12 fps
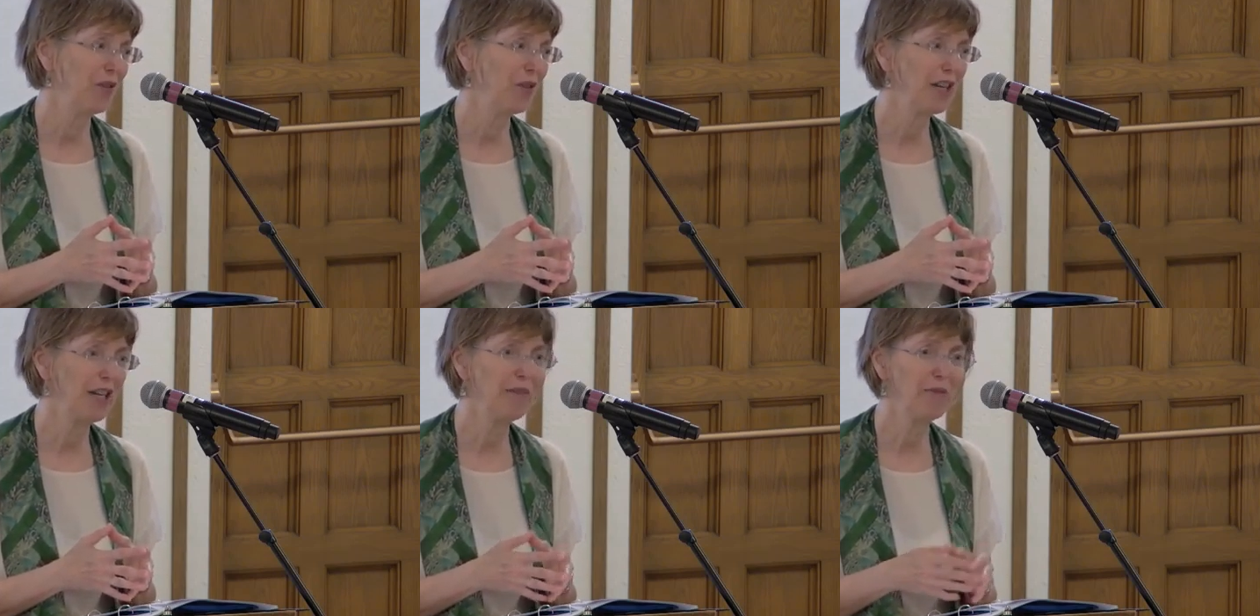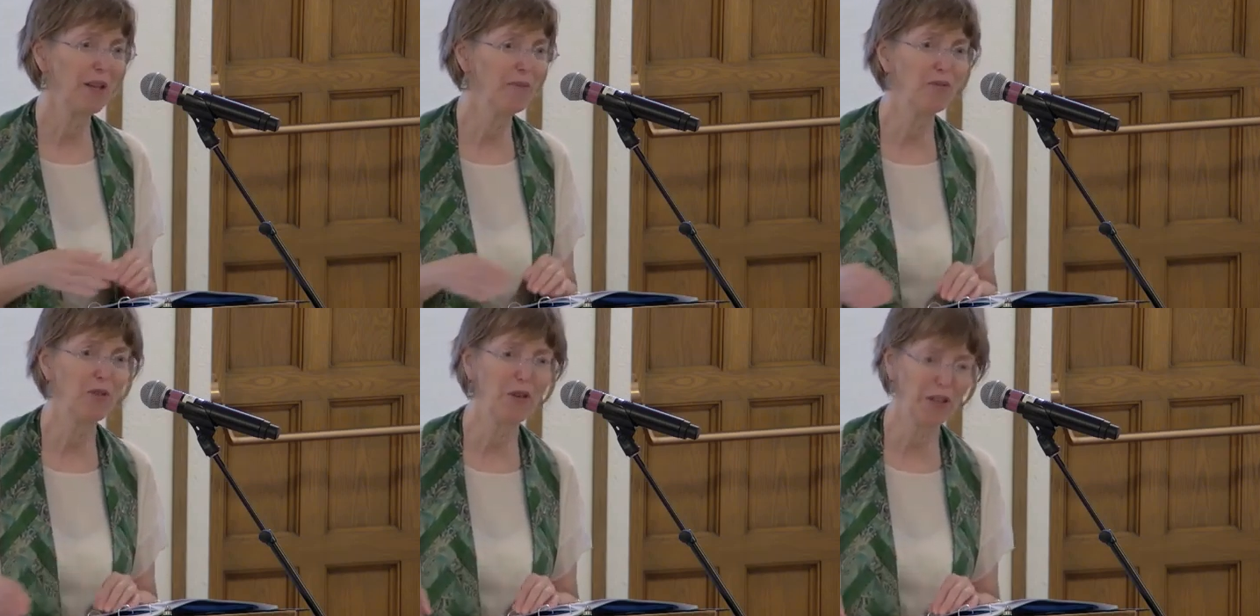forgive
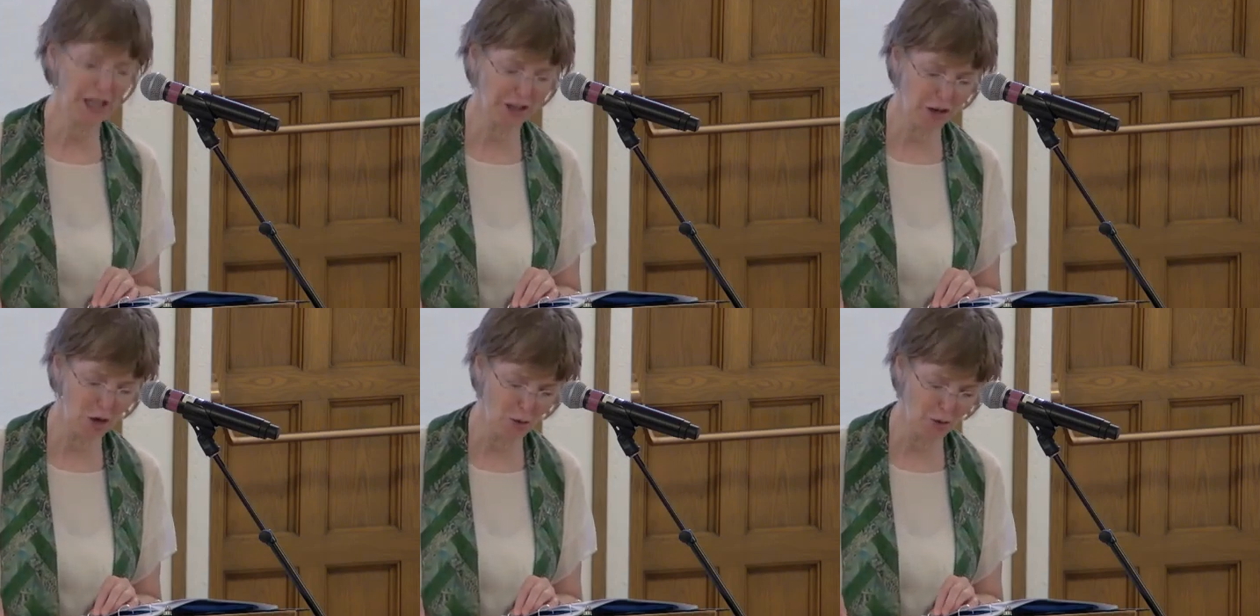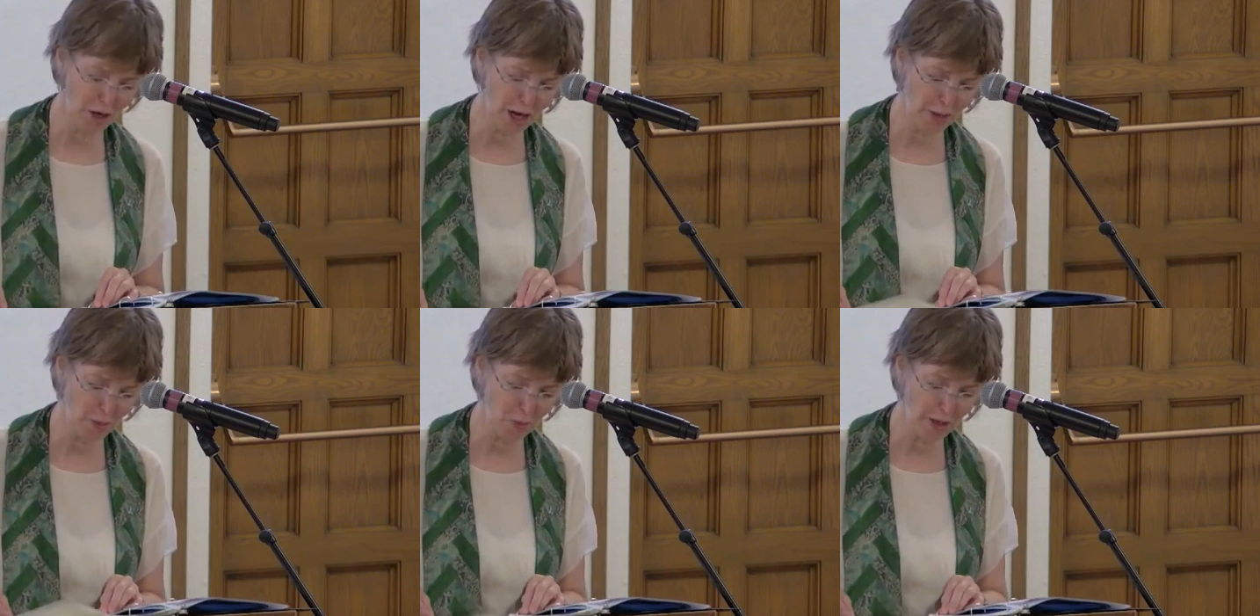them, for they know
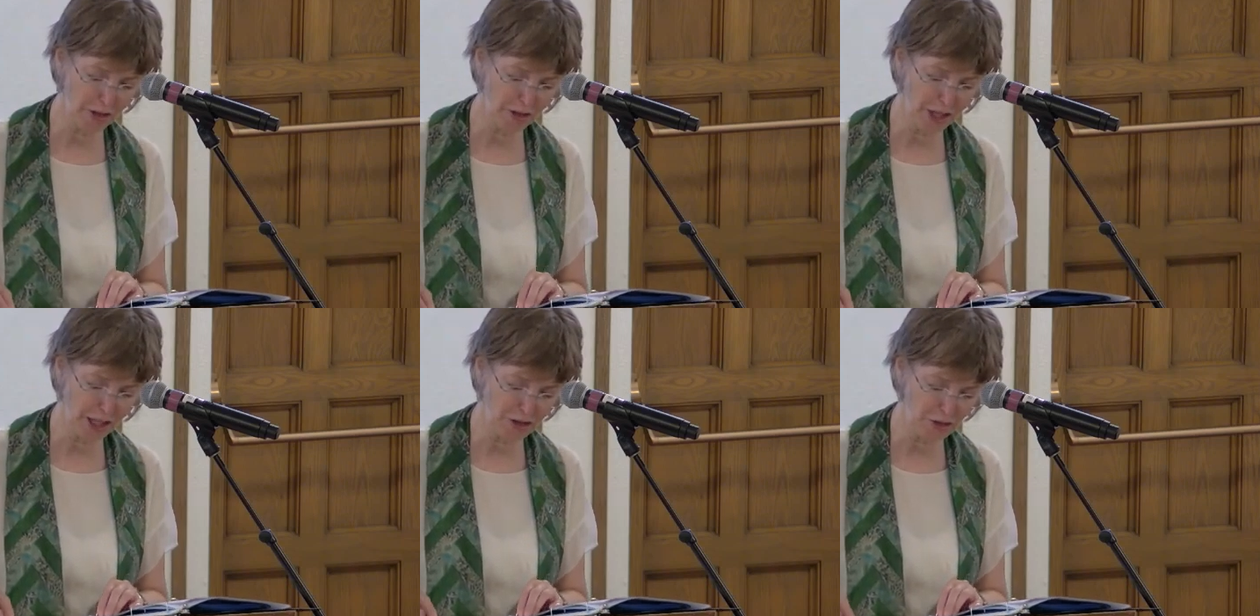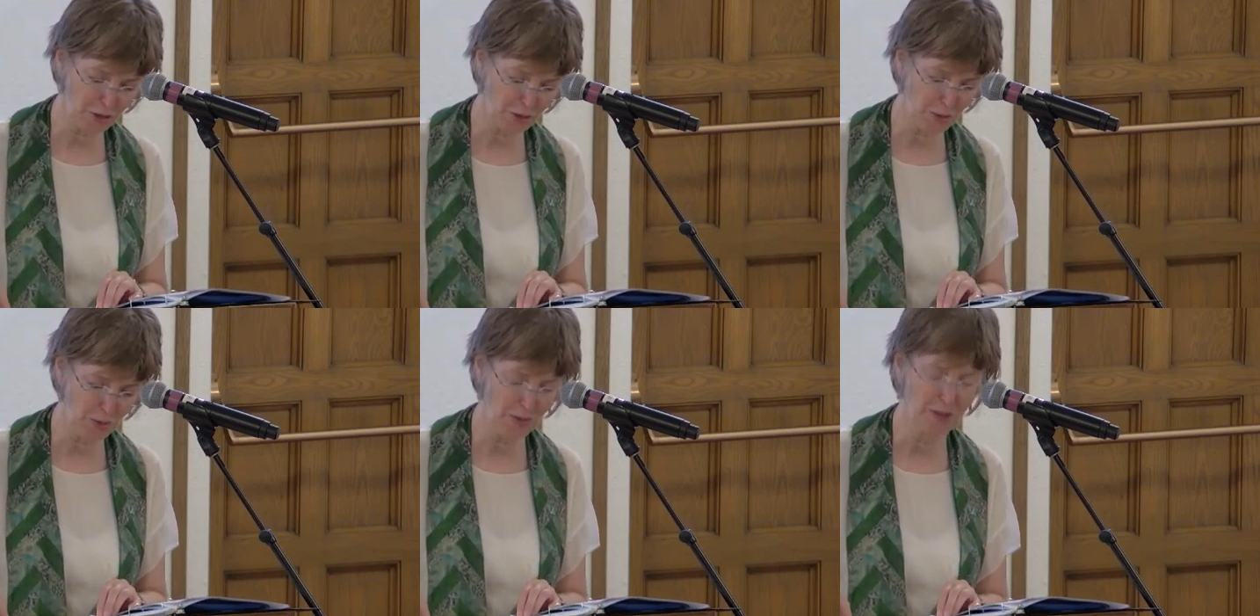not what they
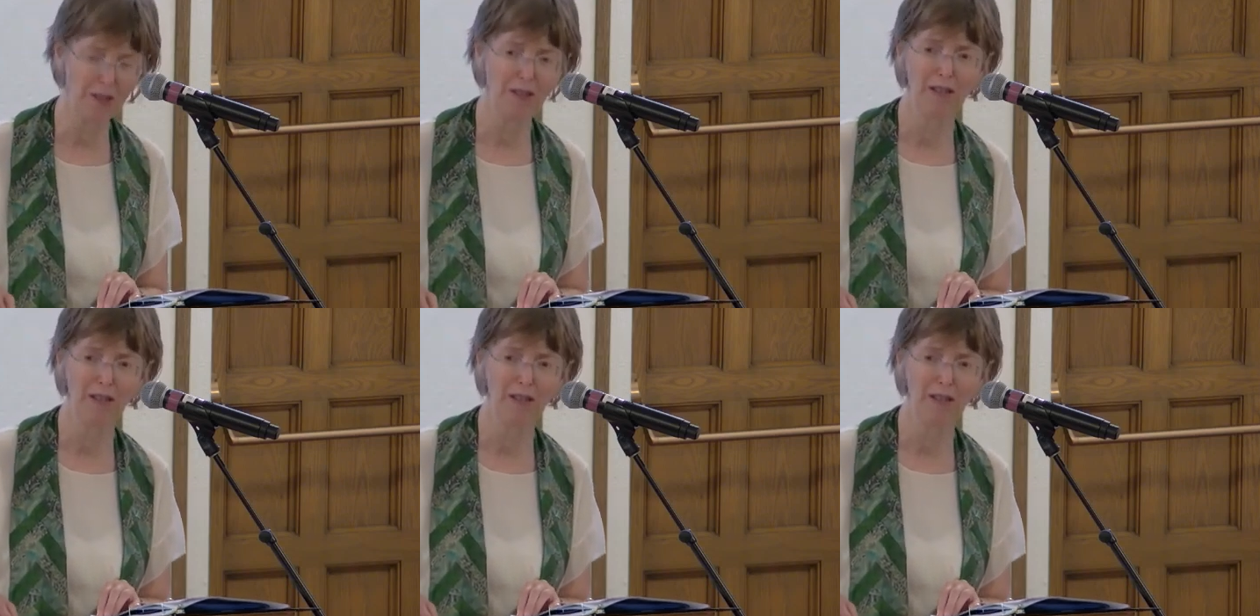do,"